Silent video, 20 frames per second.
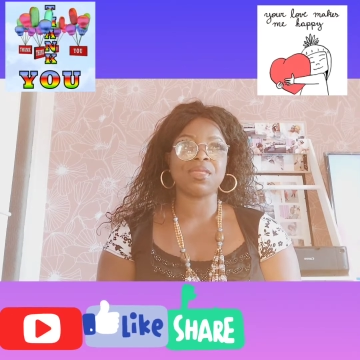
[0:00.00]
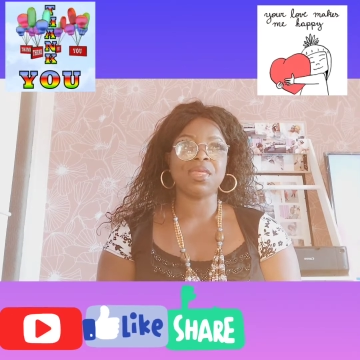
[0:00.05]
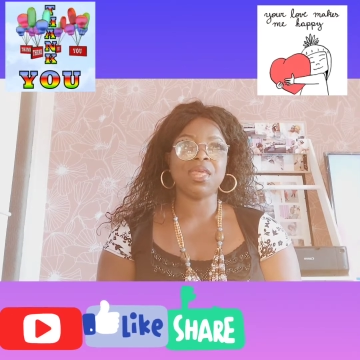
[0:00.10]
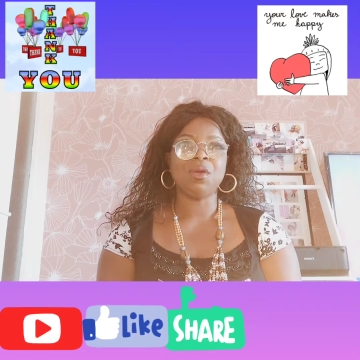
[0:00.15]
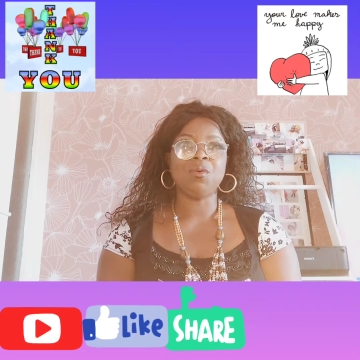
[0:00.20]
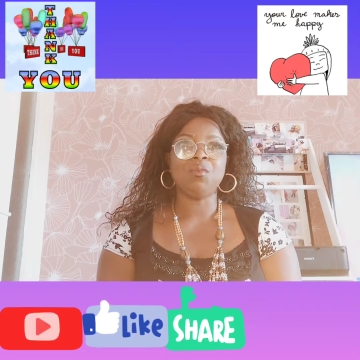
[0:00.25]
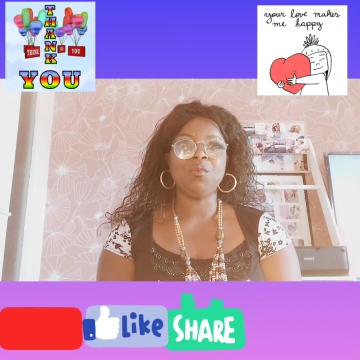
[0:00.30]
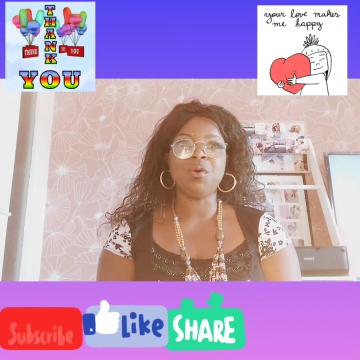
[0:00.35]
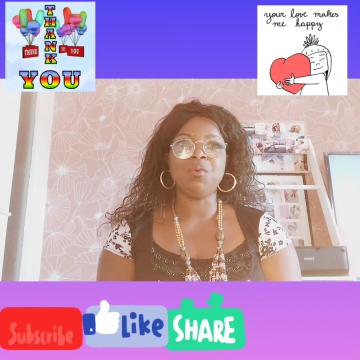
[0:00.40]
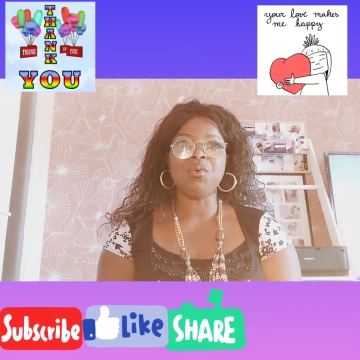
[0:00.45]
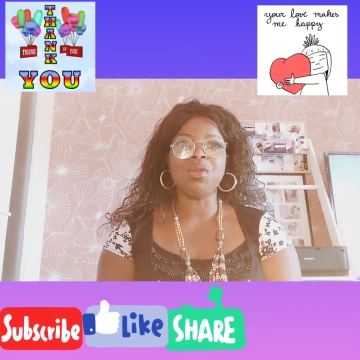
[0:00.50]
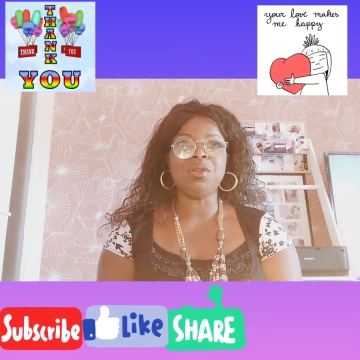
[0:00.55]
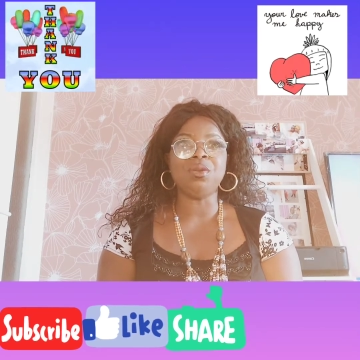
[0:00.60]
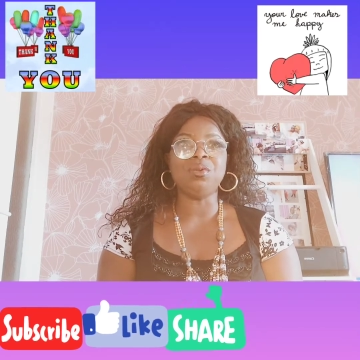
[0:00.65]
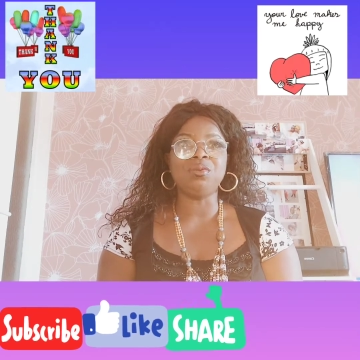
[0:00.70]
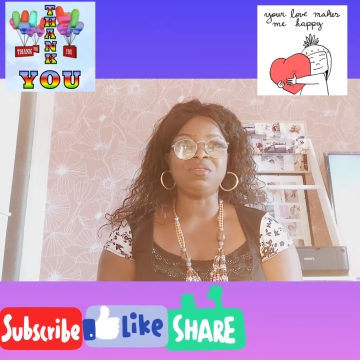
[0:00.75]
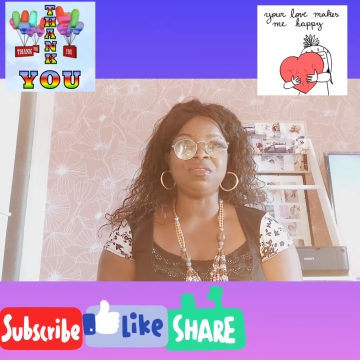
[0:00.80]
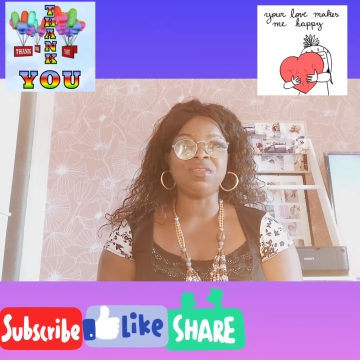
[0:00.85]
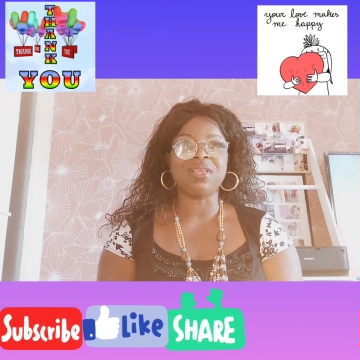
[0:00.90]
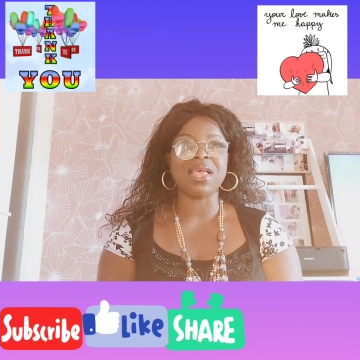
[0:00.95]
When we
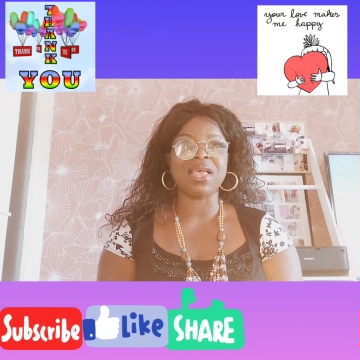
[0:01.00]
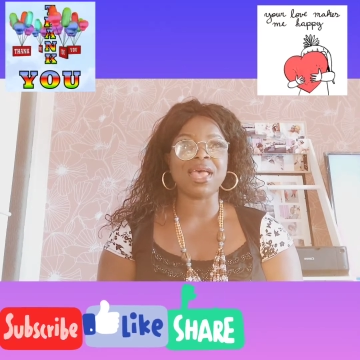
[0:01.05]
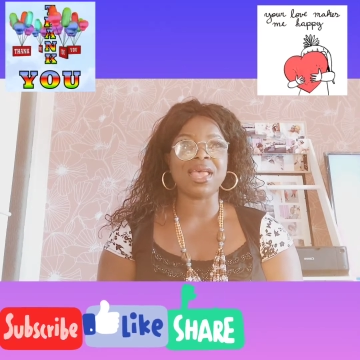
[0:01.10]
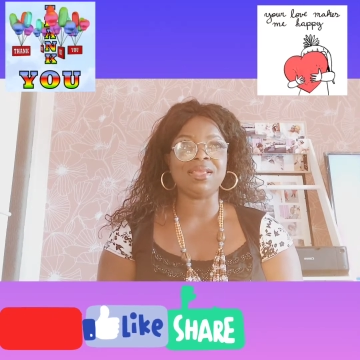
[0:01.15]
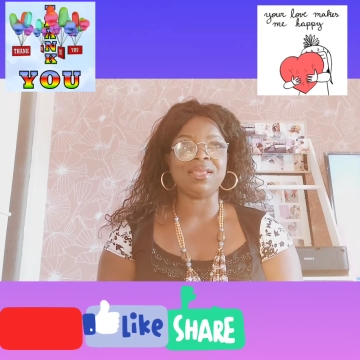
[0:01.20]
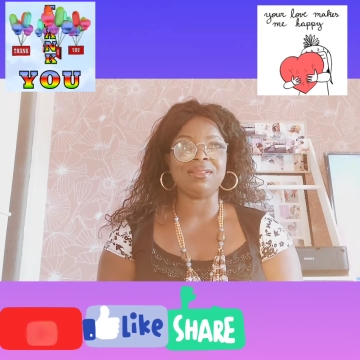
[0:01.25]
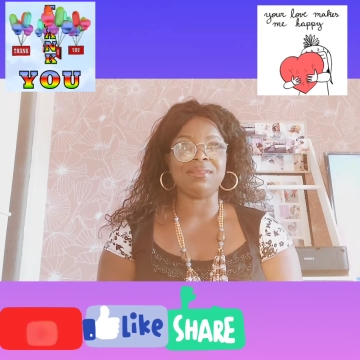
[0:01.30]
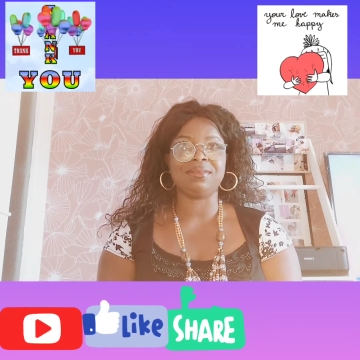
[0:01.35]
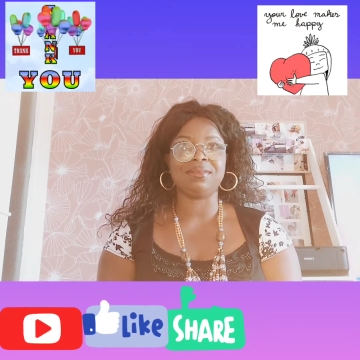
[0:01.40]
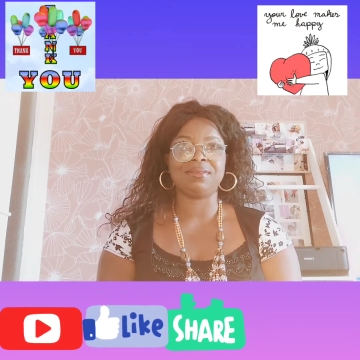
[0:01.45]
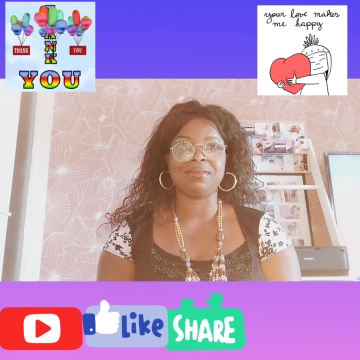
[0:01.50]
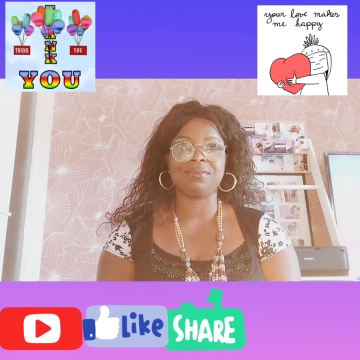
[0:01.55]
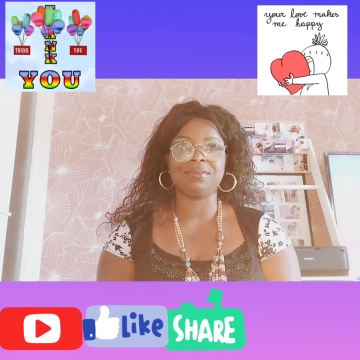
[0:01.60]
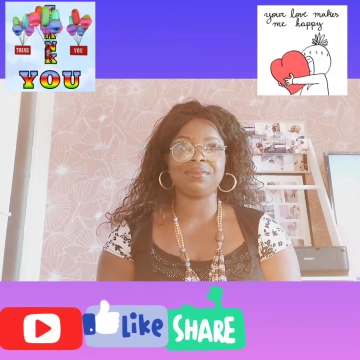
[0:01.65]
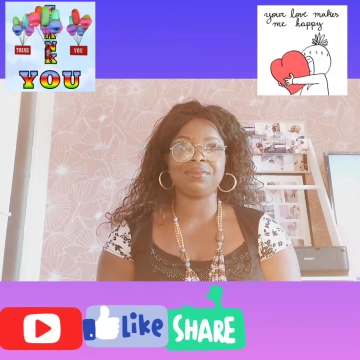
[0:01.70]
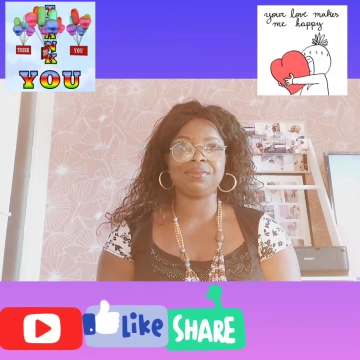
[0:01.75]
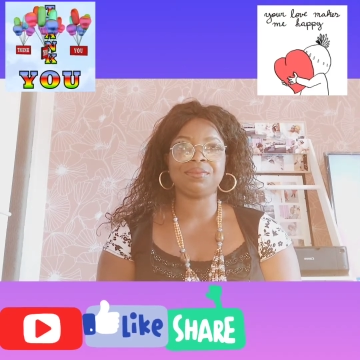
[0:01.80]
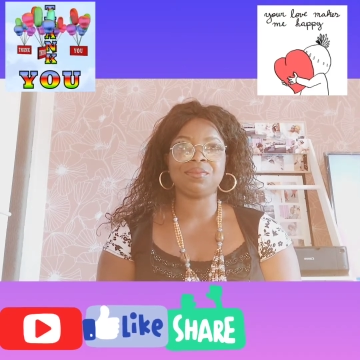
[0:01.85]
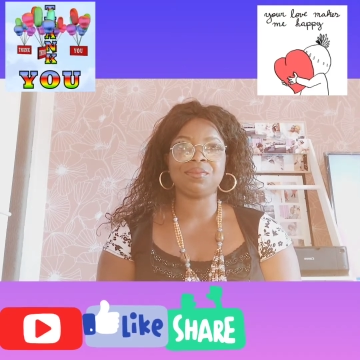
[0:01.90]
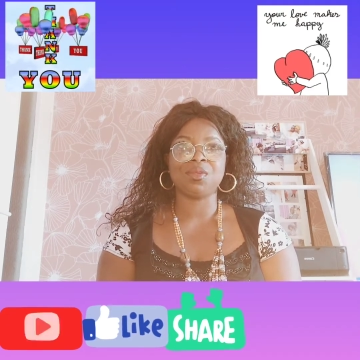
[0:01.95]
lose guide.
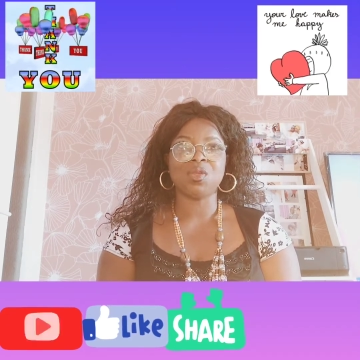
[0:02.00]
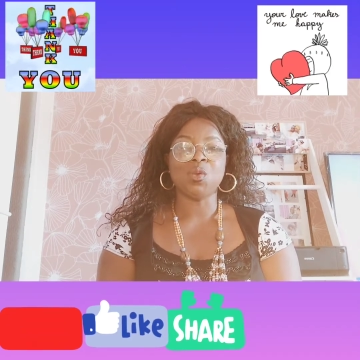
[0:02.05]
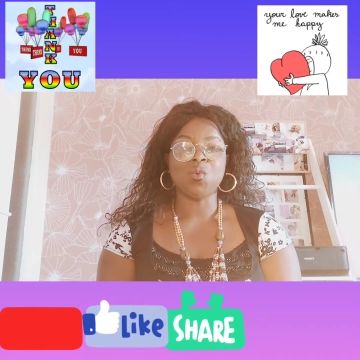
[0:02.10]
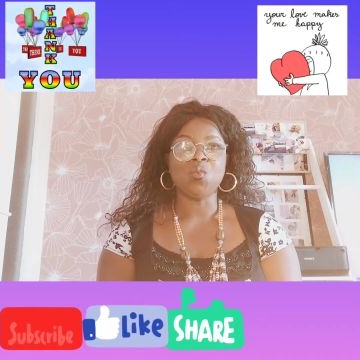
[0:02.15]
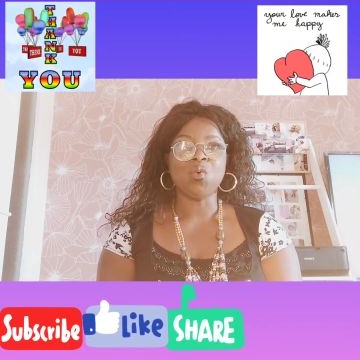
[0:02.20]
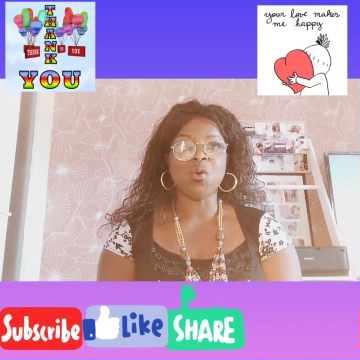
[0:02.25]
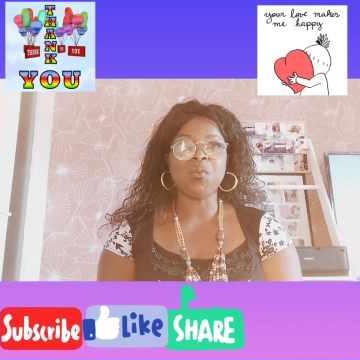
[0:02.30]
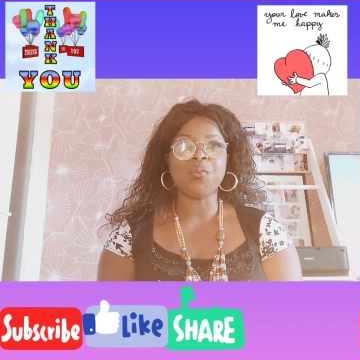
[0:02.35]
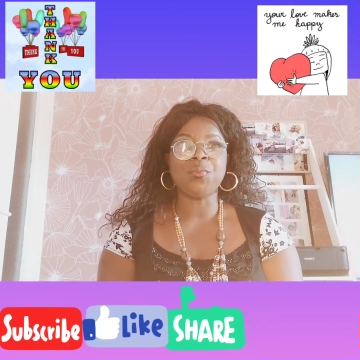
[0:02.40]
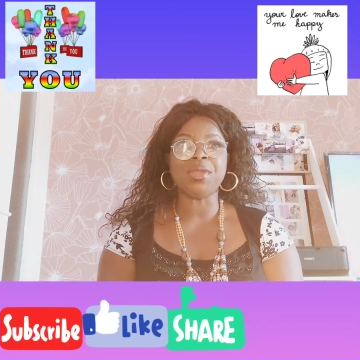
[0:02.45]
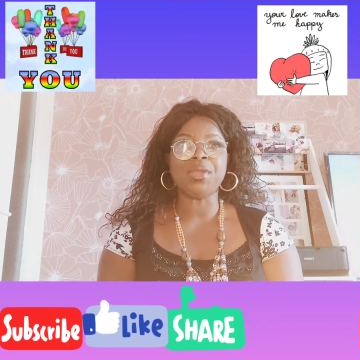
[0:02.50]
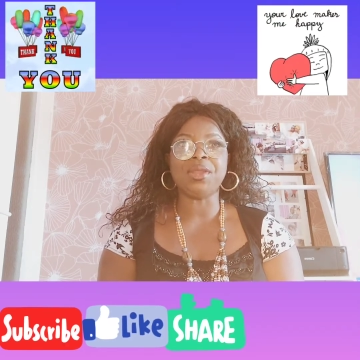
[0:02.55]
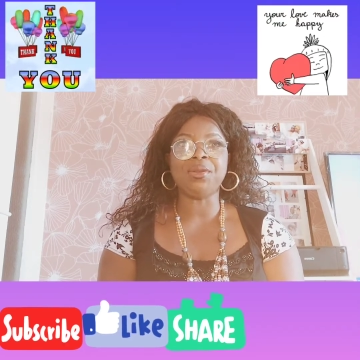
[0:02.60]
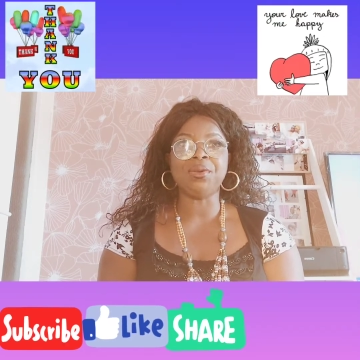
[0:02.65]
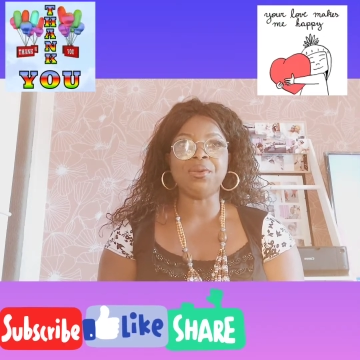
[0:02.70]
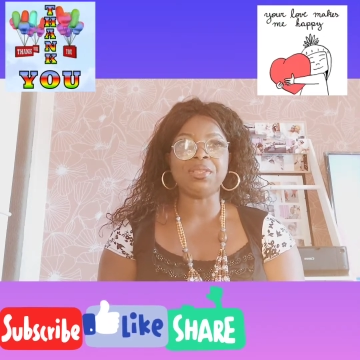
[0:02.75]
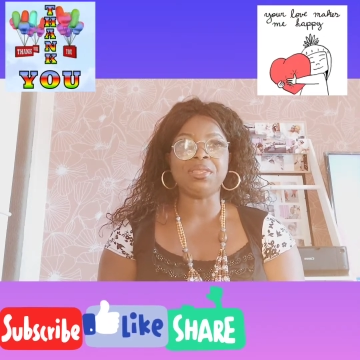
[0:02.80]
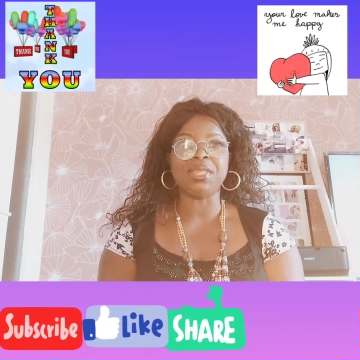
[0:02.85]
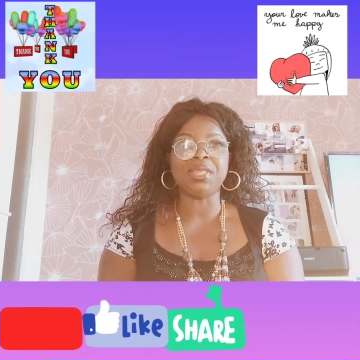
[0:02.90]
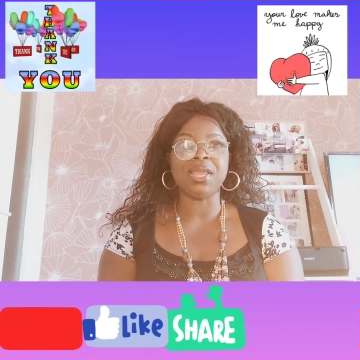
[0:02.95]
When we are
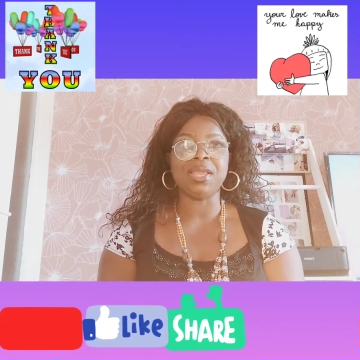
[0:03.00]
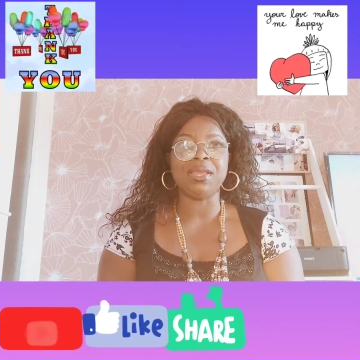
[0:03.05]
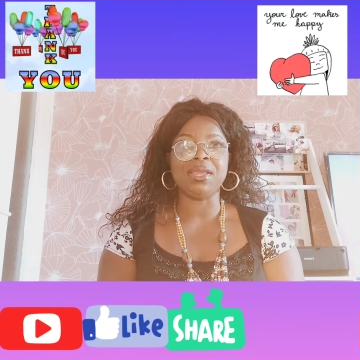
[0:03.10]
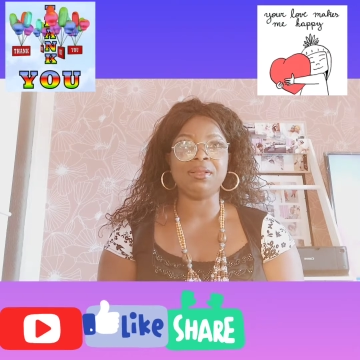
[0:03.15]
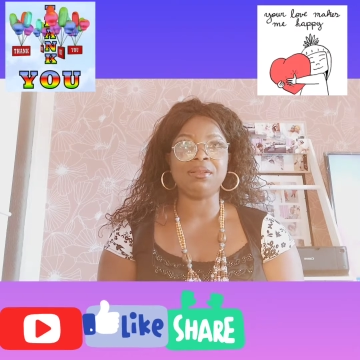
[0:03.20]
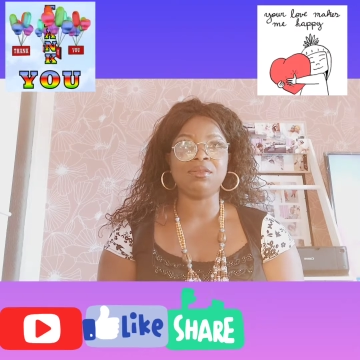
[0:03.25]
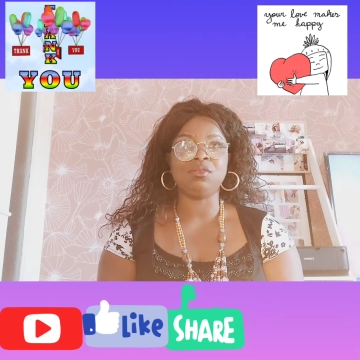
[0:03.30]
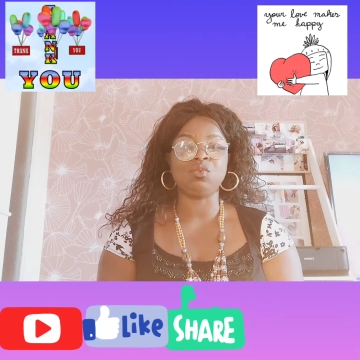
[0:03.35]
not there